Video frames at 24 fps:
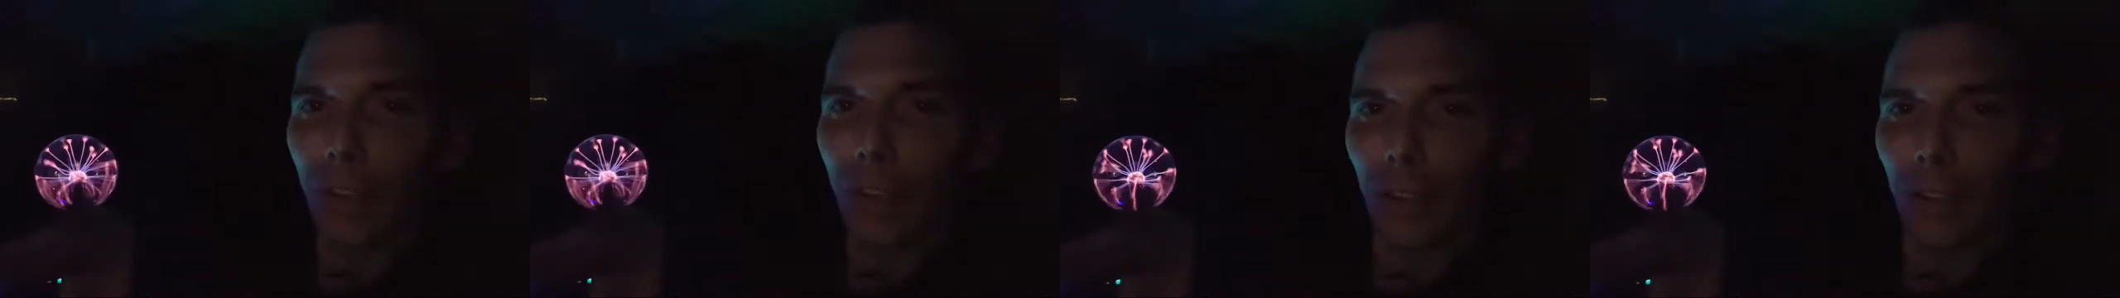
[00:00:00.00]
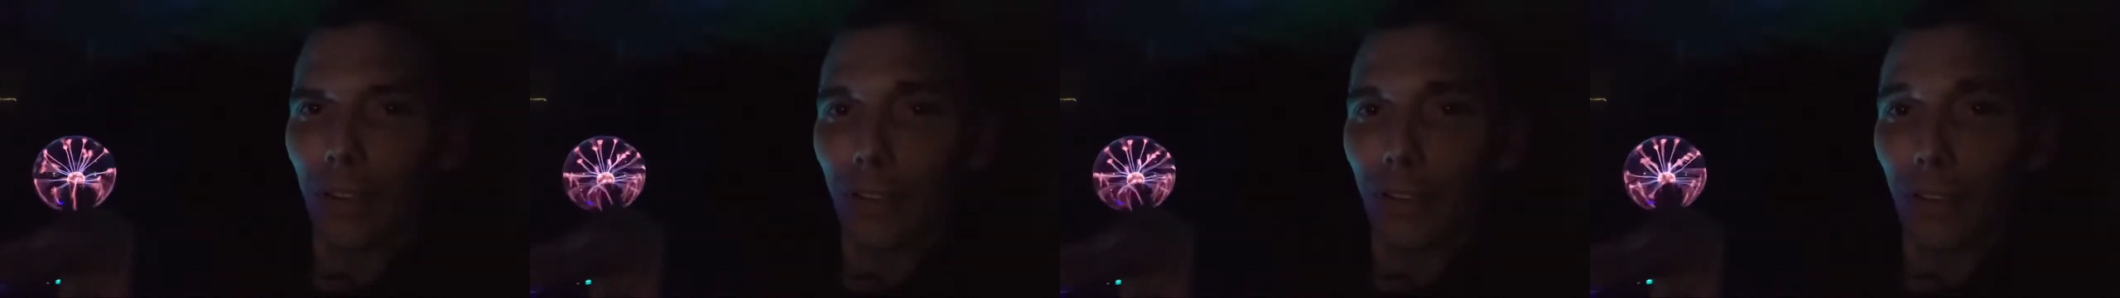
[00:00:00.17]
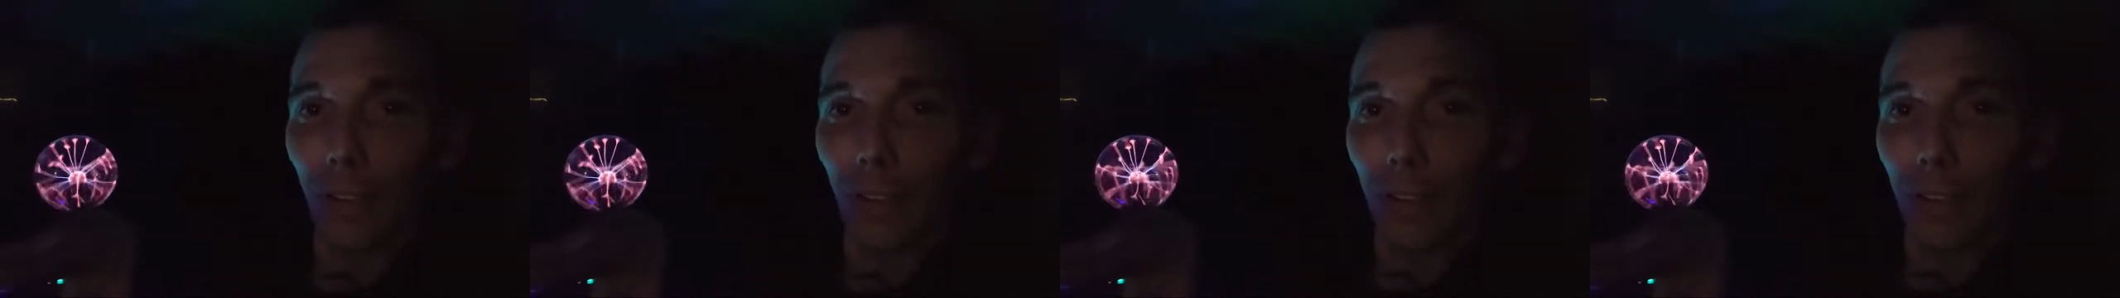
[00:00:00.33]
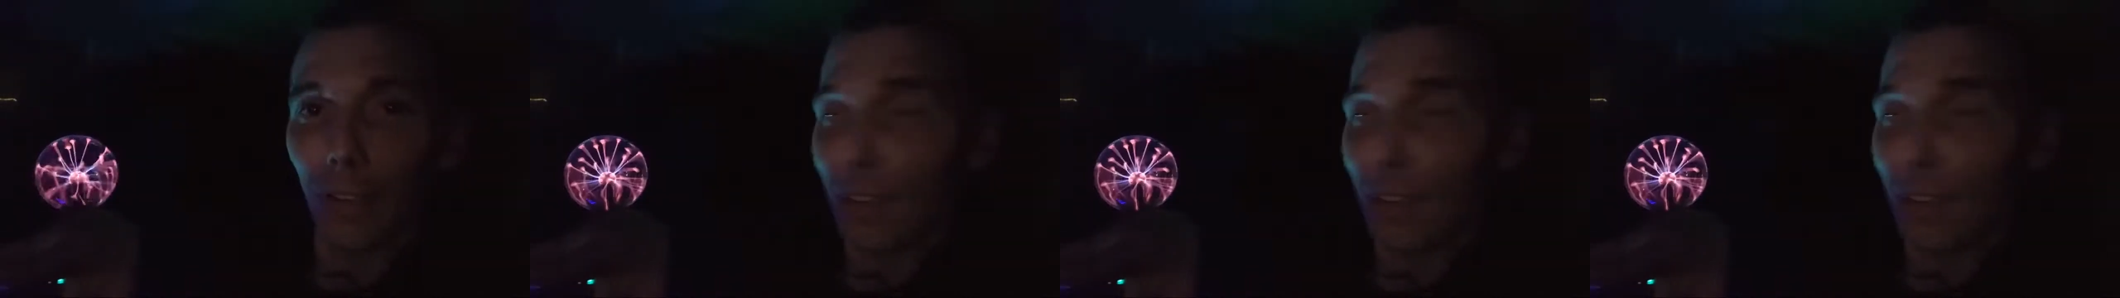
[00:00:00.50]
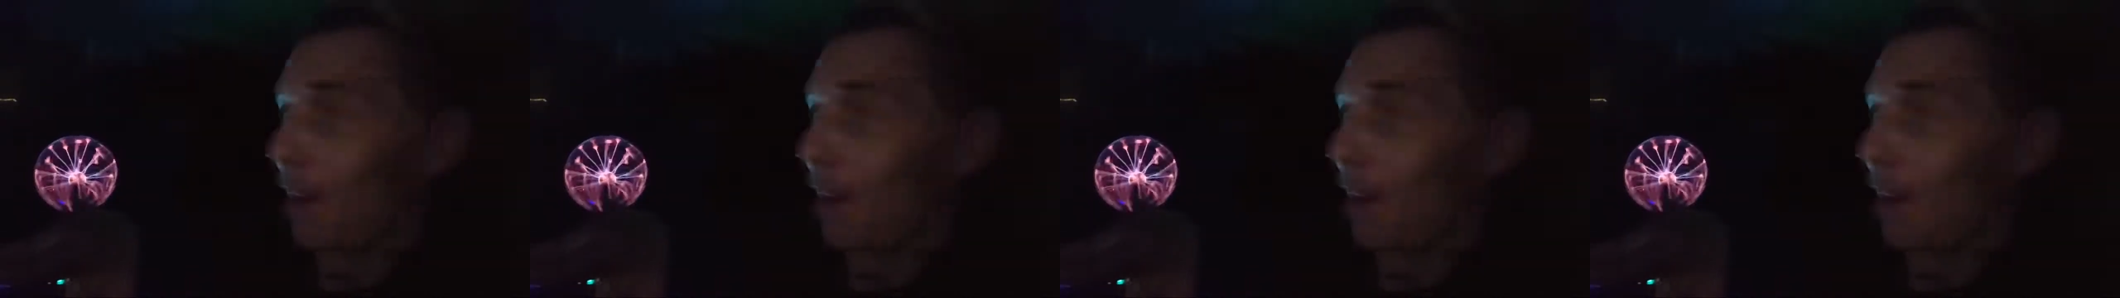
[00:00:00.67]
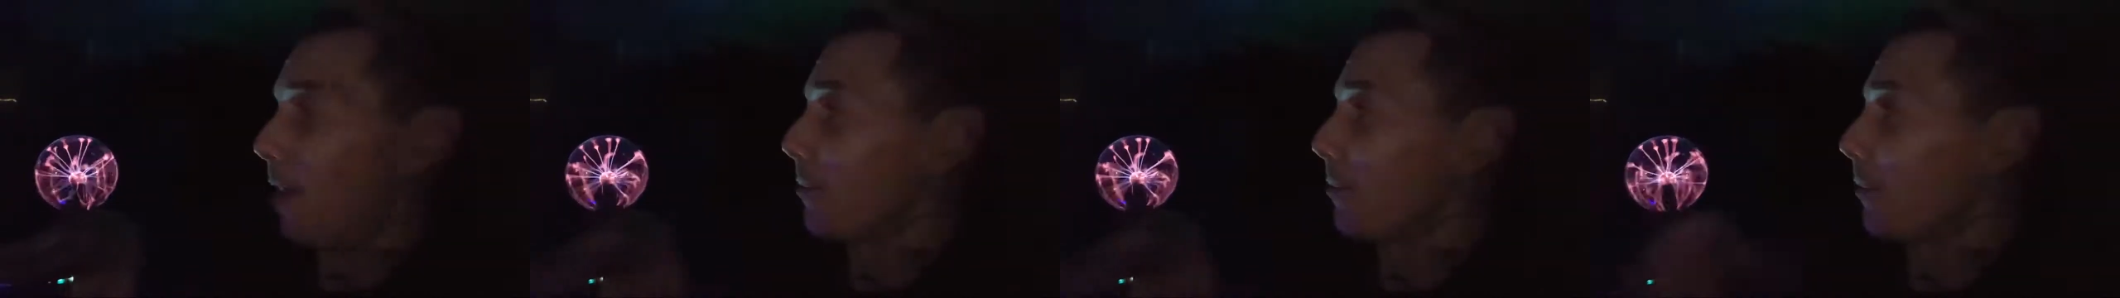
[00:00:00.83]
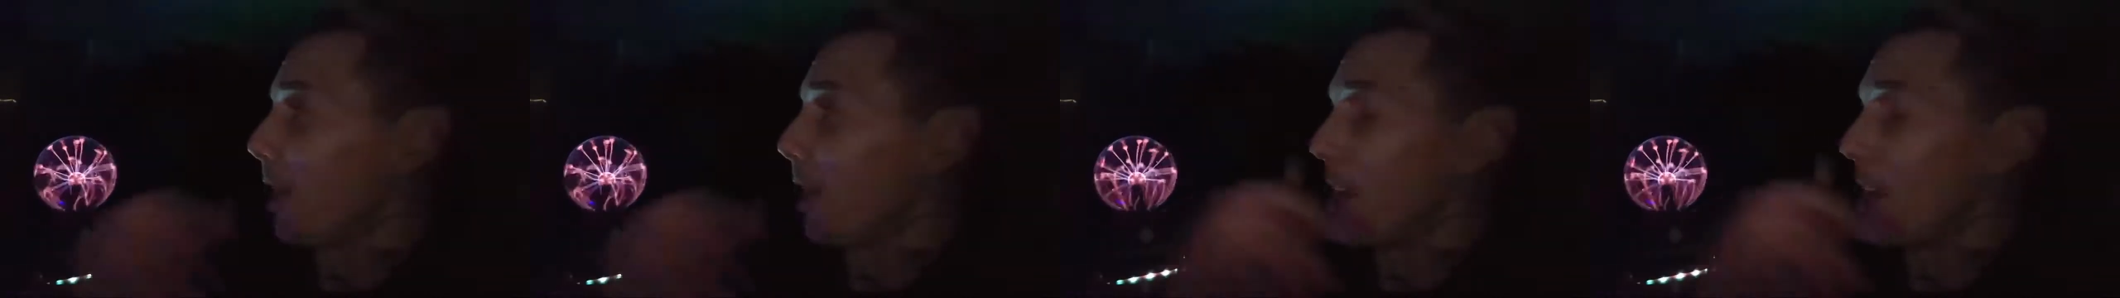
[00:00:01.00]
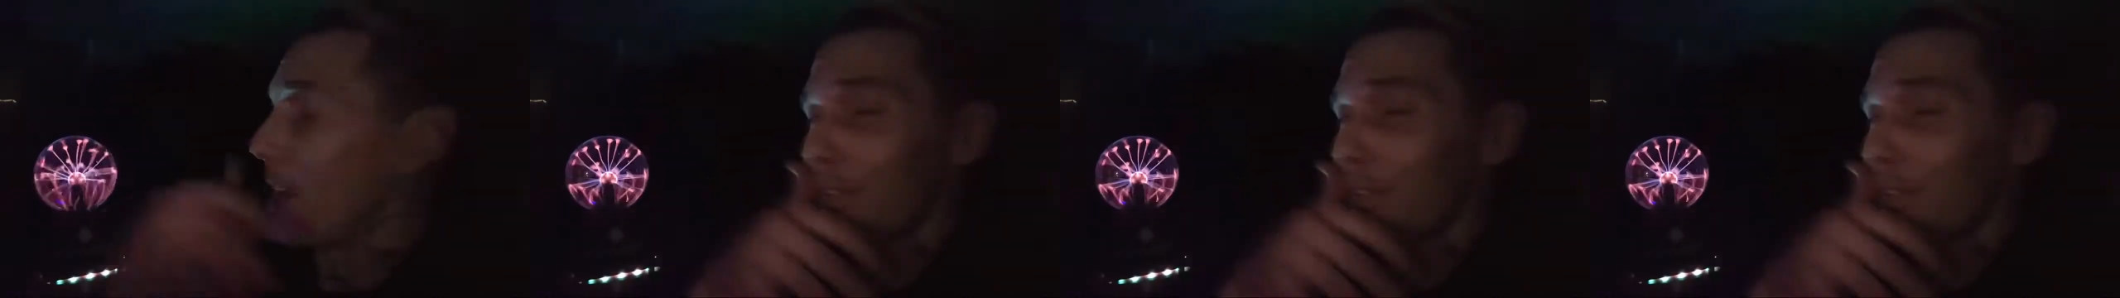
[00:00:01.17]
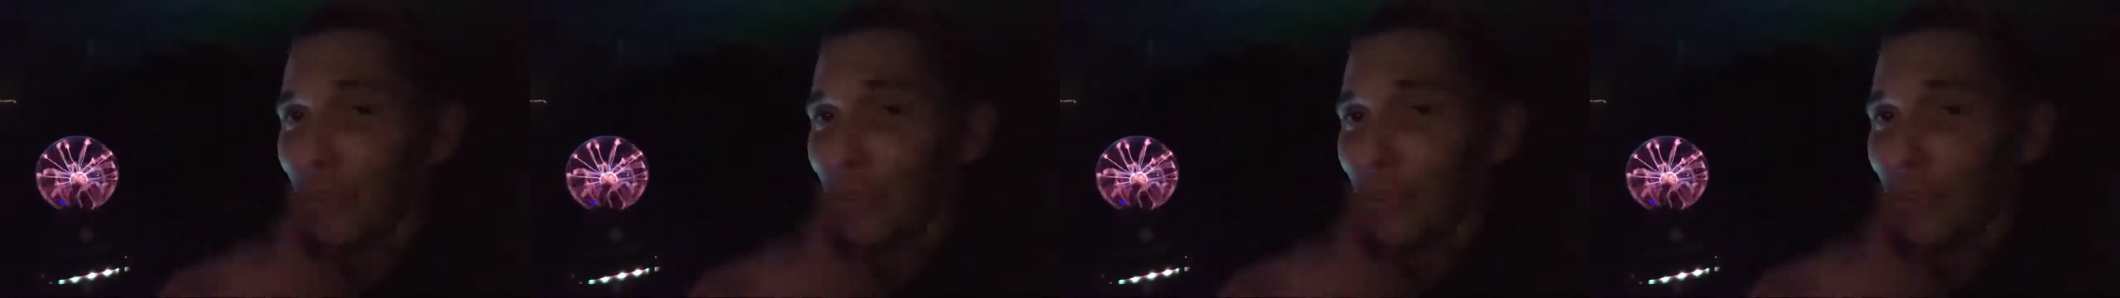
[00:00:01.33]
Because I was like, I'm
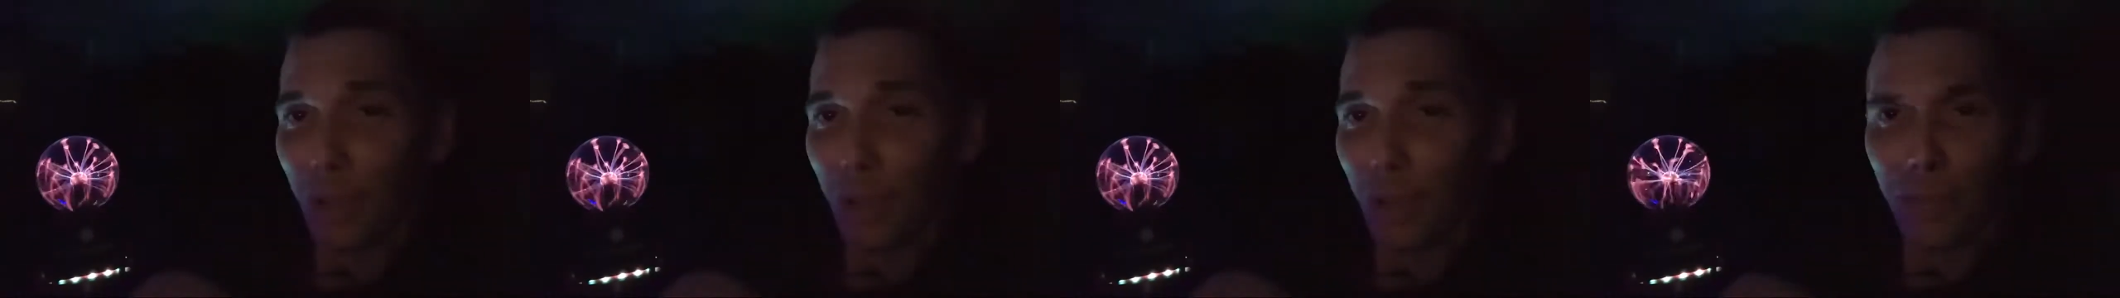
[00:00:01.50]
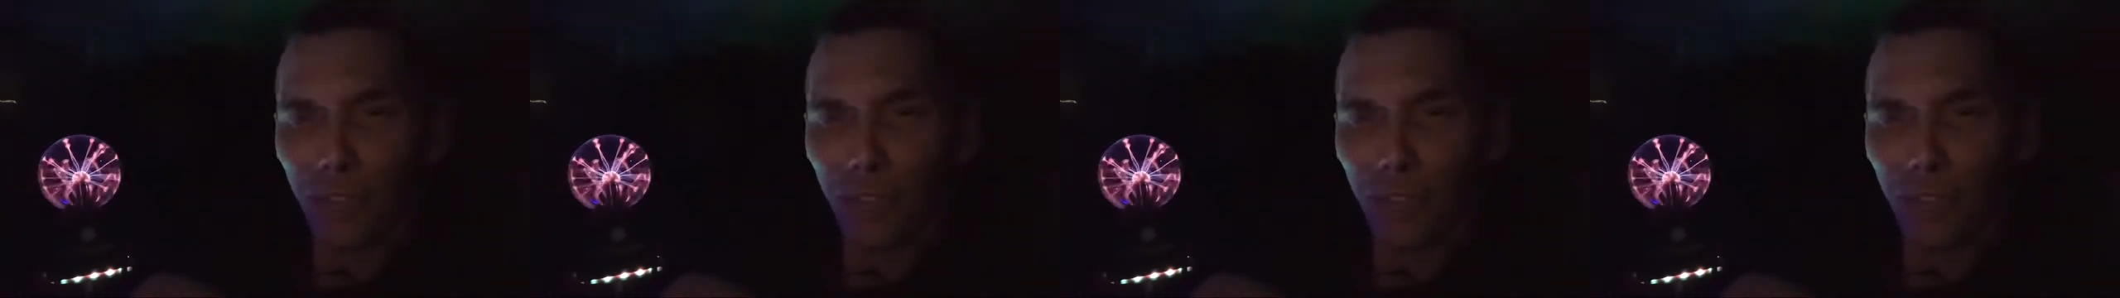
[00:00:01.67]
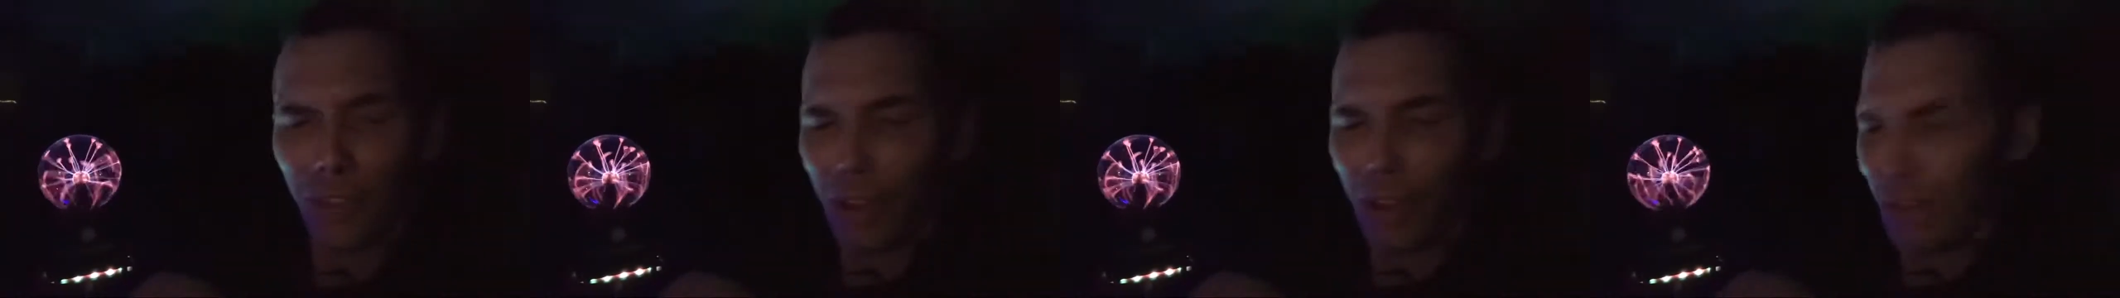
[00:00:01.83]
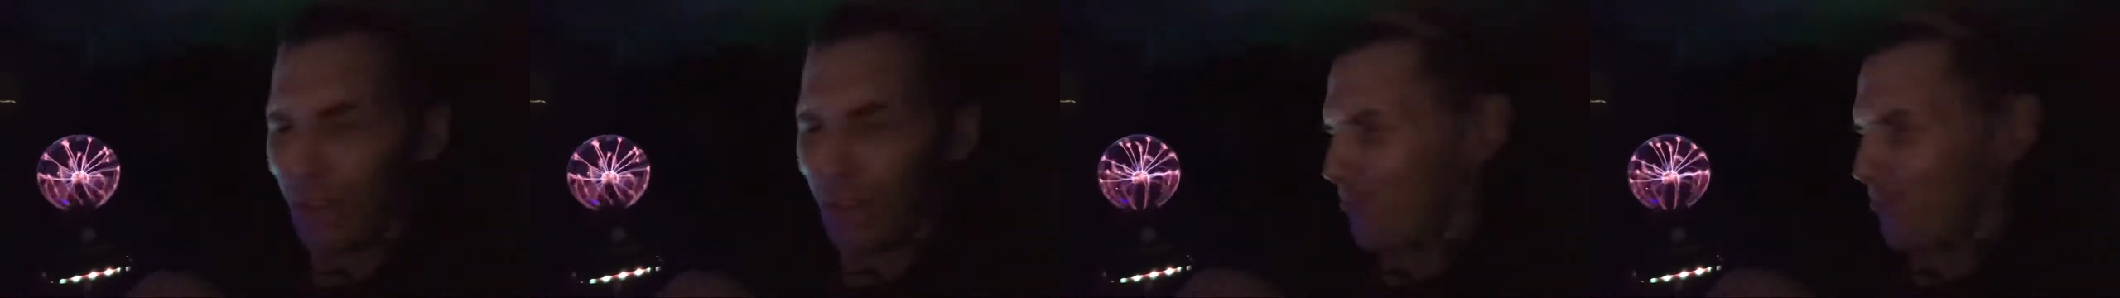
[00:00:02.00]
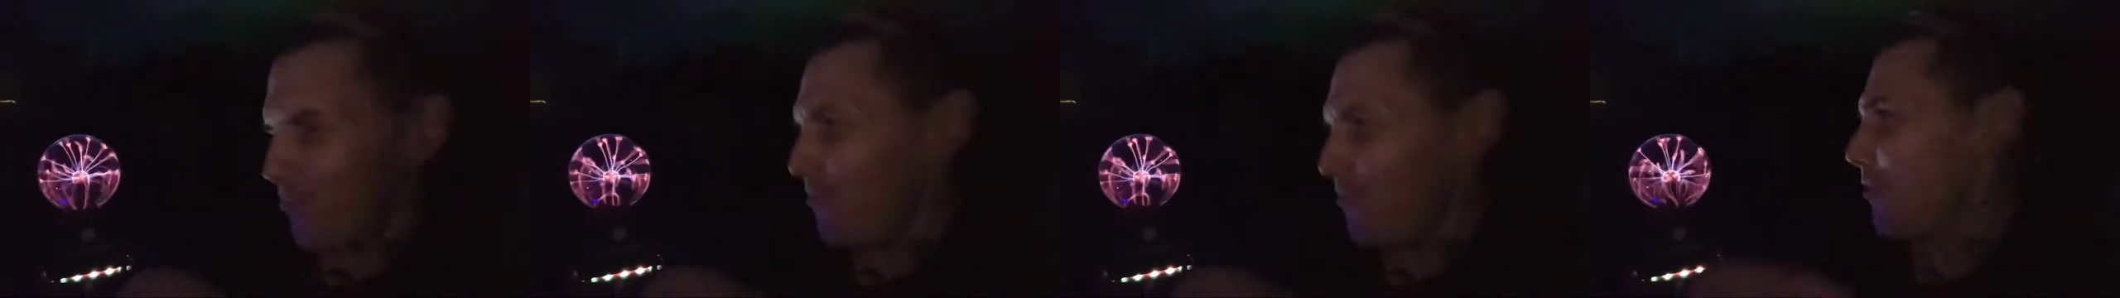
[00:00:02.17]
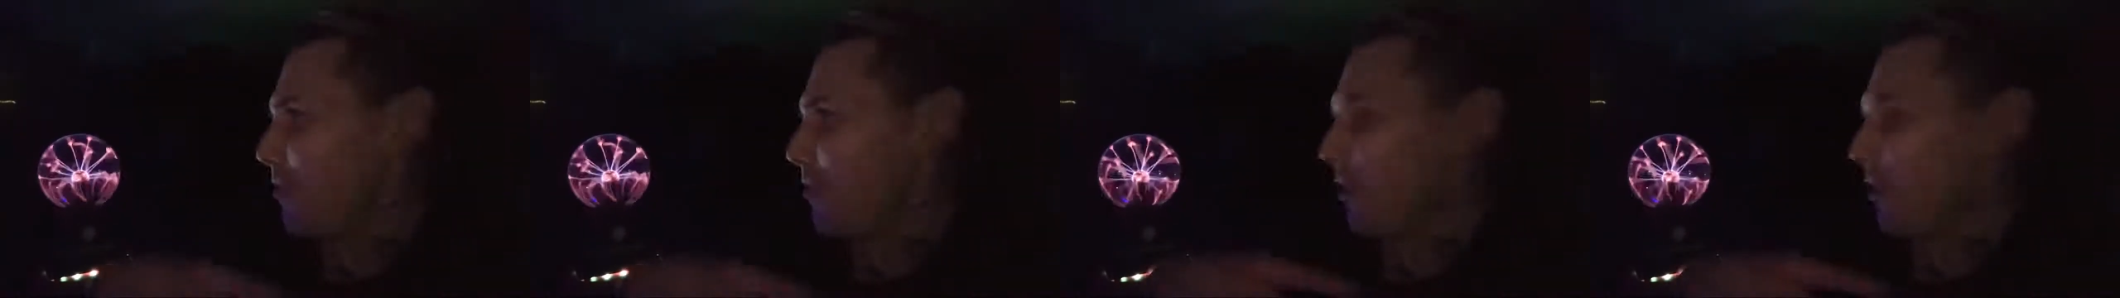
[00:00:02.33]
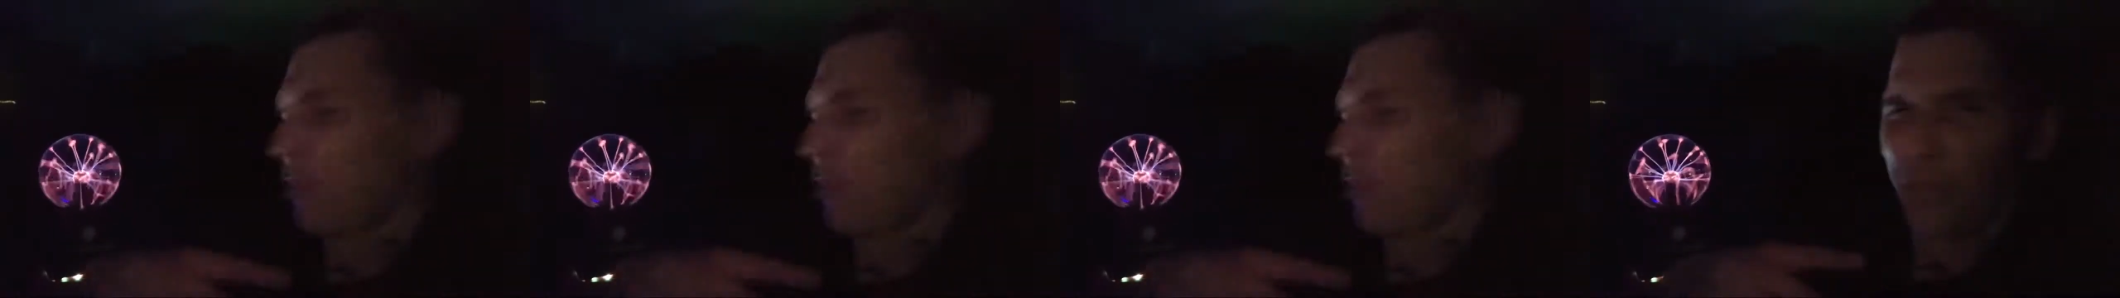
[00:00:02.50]
writing scripts. Motherfuckers are